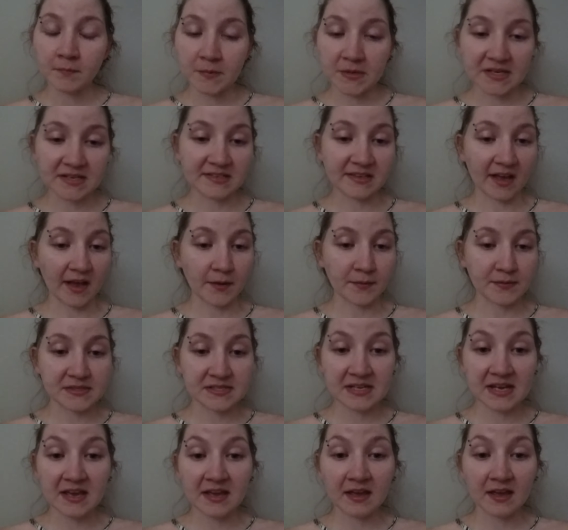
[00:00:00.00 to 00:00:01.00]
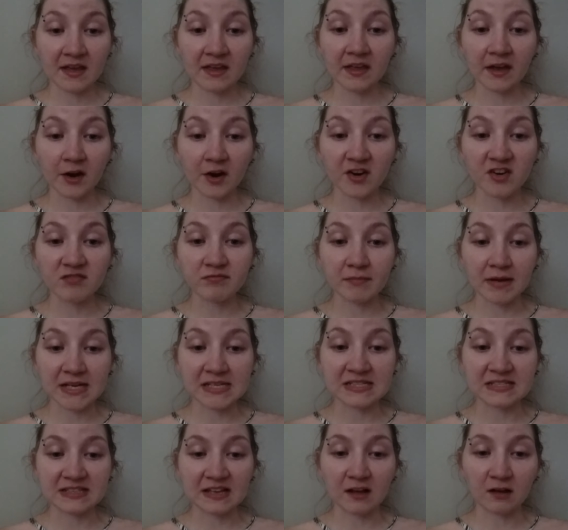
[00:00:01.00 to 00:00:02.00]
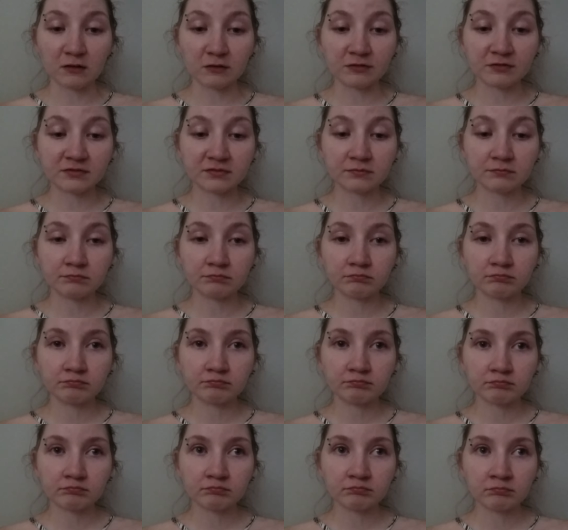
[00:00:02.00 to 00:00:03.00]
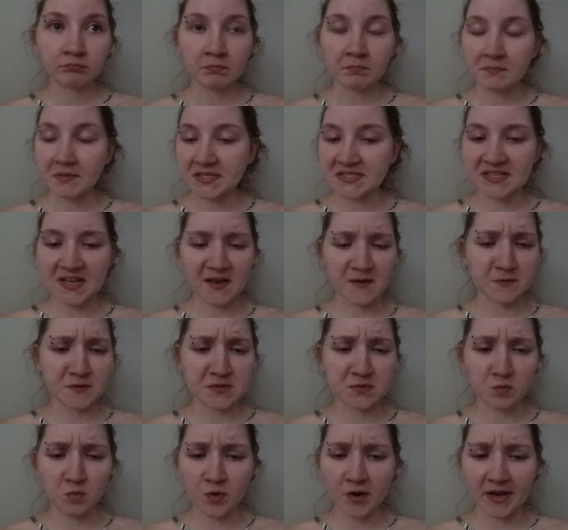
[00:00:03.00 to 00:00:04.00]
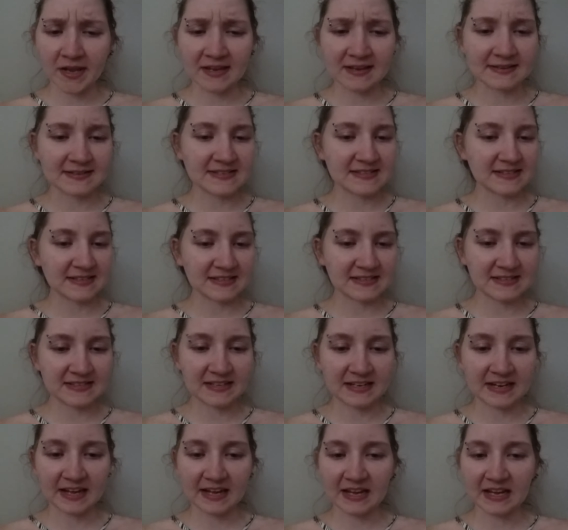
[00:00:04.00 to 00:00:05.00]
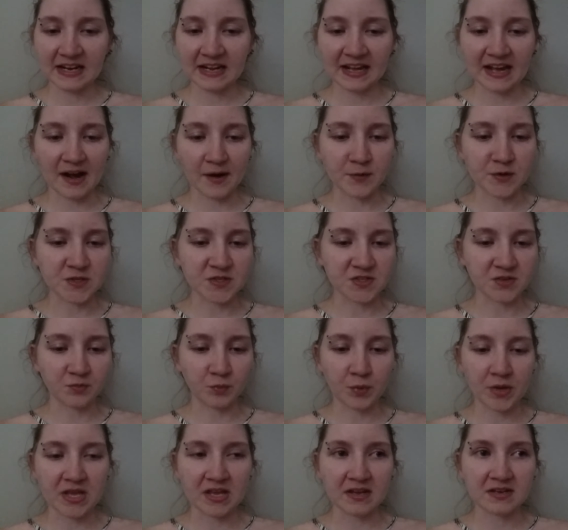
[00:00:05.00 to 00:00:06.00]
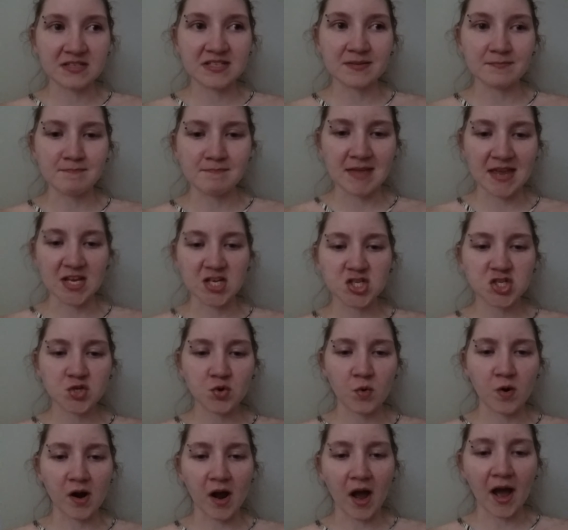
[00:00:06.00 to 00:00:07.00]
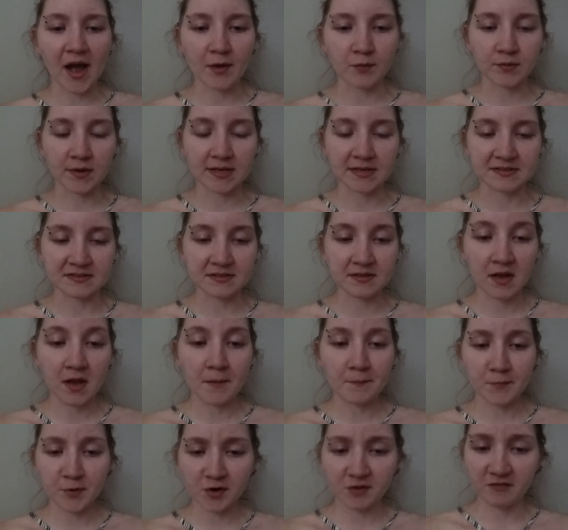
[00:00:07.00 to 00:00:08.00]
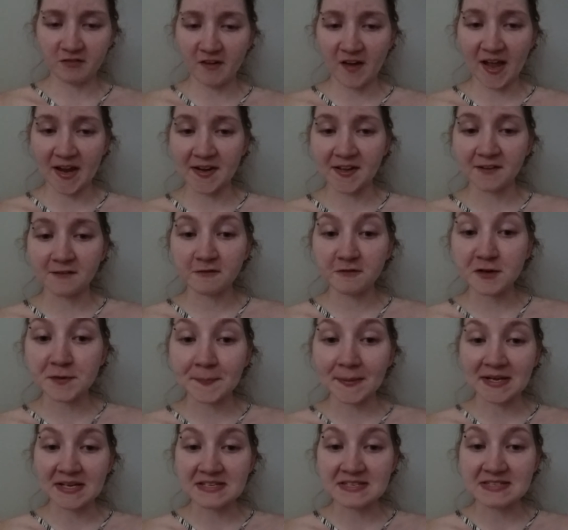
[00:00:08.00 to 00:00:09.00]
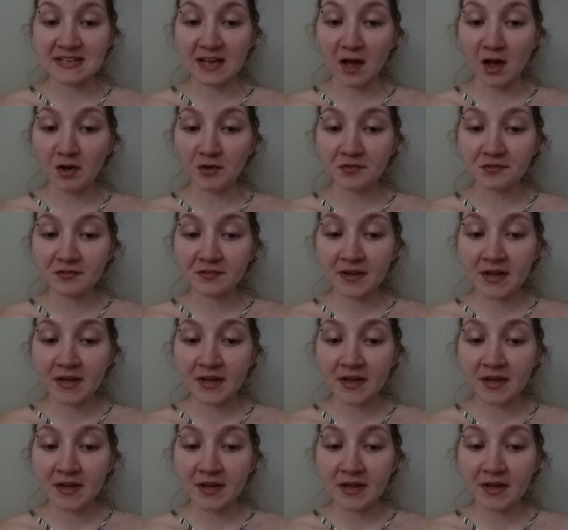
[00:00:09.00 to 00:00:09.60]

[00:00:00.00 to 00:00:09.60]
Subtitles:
because I was taking care of myself. Because I was working 60 to 80 hours a week to make sure I was providing for myself.